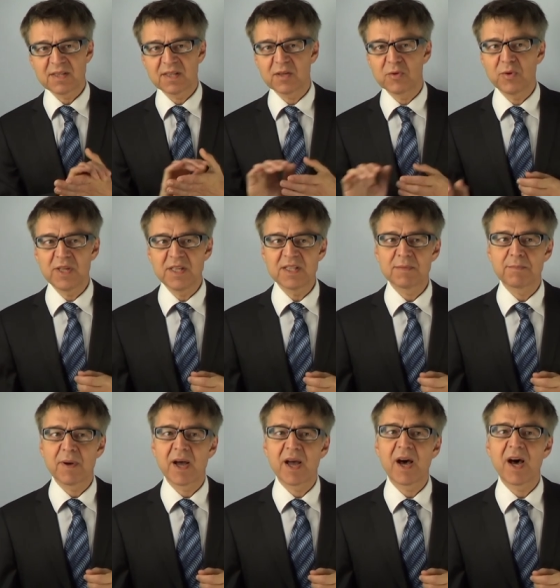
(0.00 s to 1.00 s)
increased
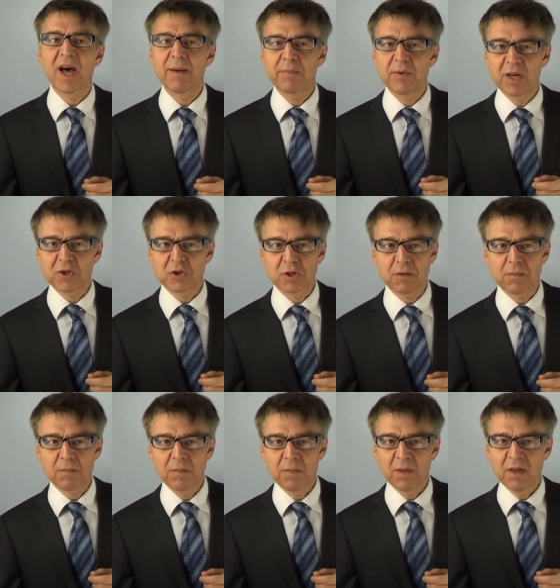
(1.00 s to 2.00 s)
by high pressure.
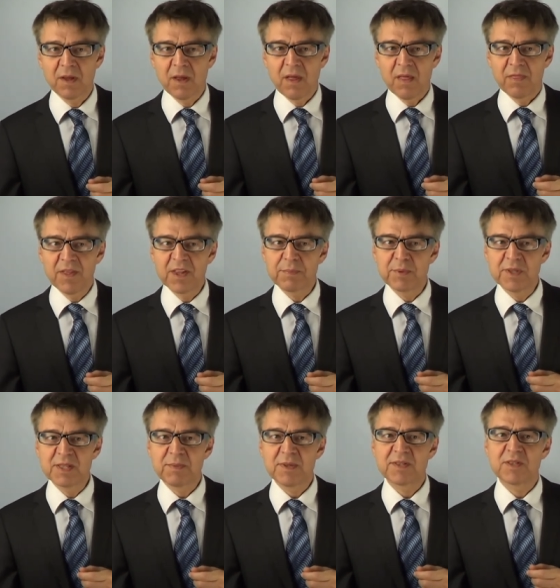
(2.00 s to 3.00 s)
This
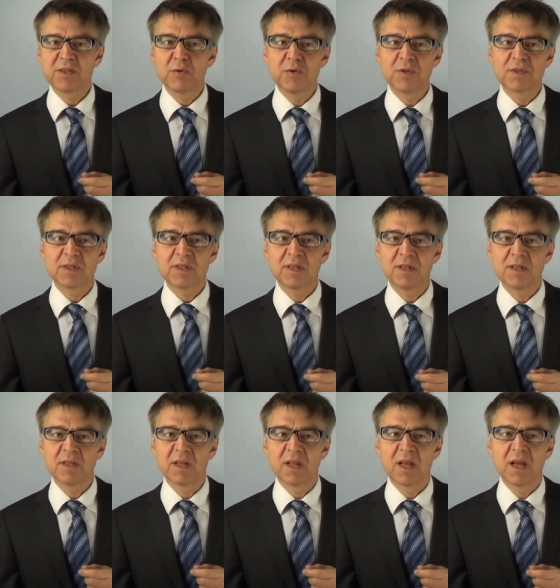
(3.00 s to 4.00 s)
principle is used
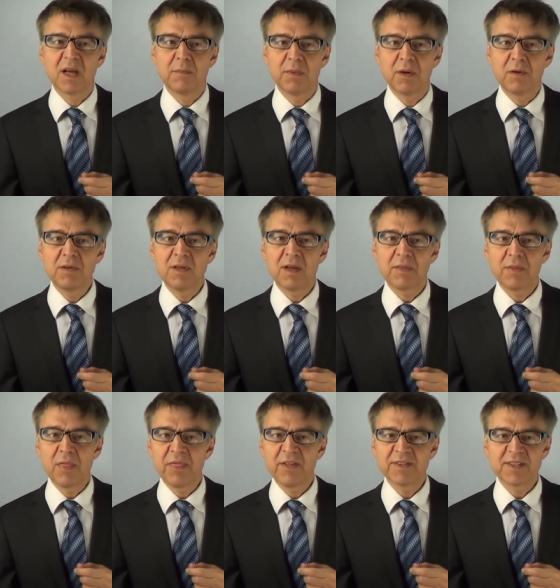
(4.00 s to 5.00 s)
in ammonia
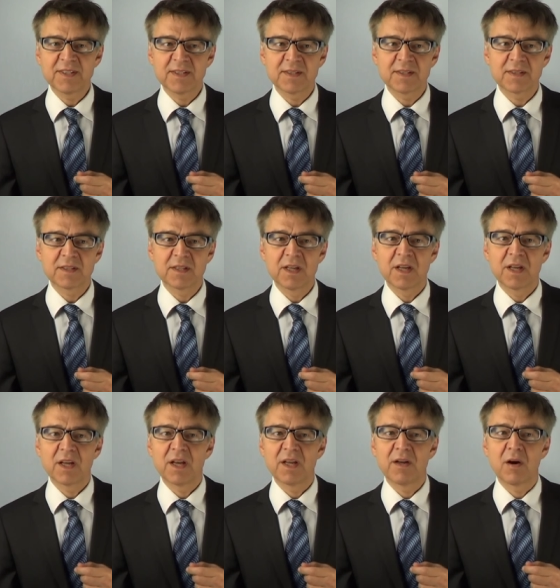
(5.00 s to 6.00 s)
synthesis,
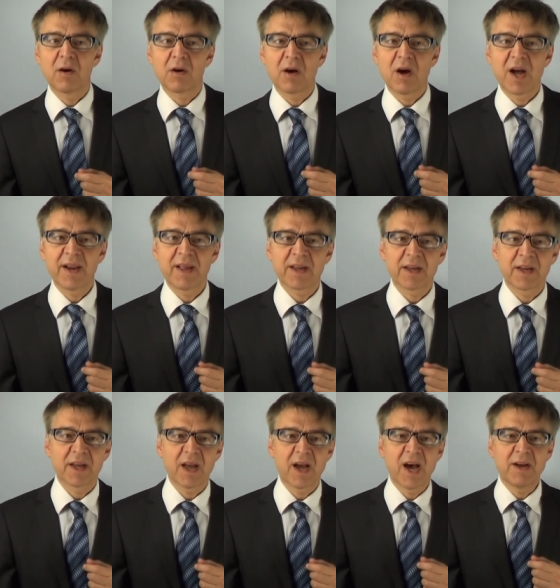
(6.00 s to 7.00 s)
in organic
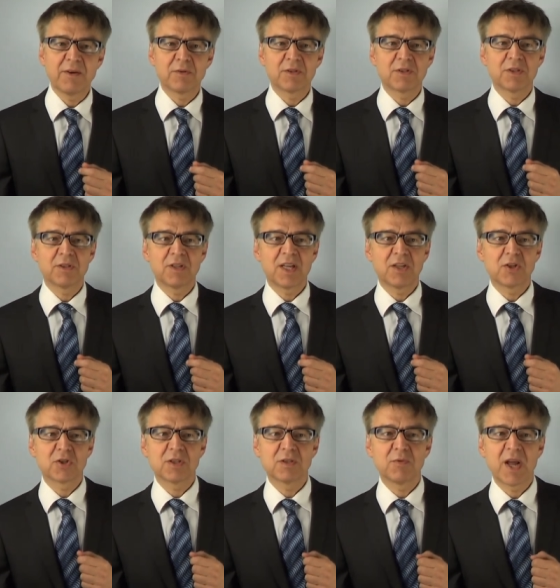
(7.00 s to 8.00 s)

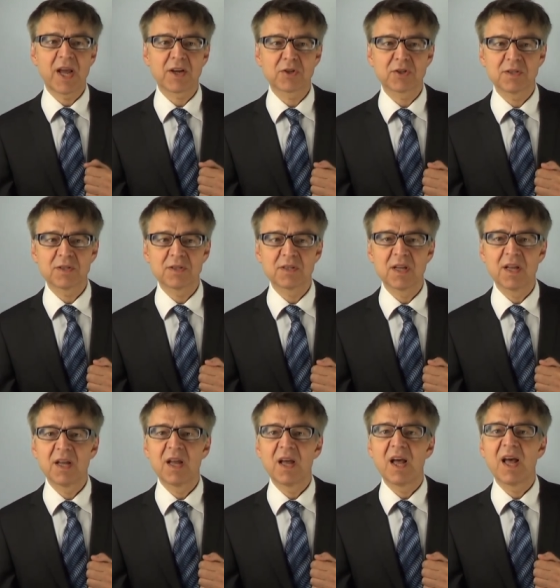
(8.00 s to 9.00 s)
hydrogenation reactions,
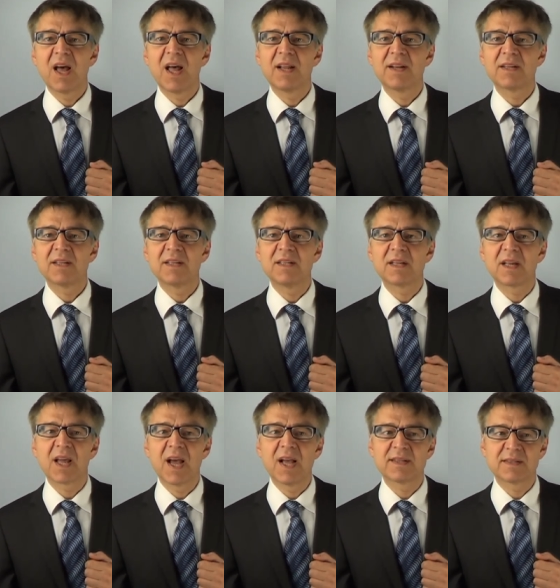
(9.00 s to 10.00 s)
and in
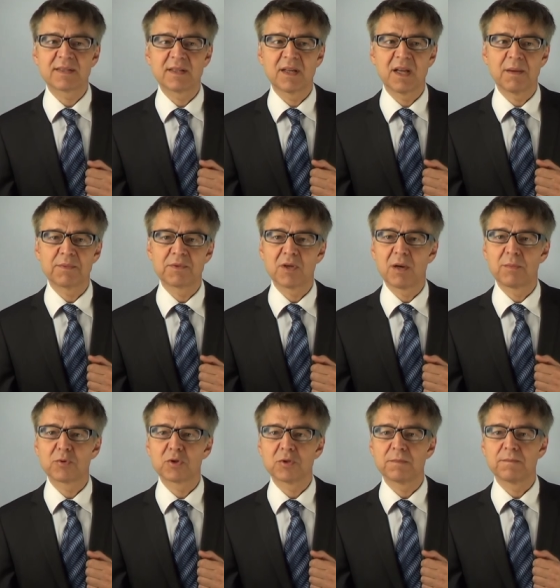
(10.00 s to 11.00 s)
gas
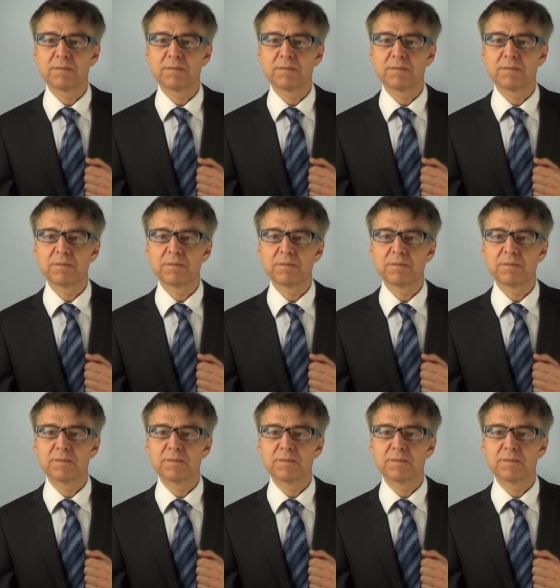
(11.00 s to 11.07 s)
absorption.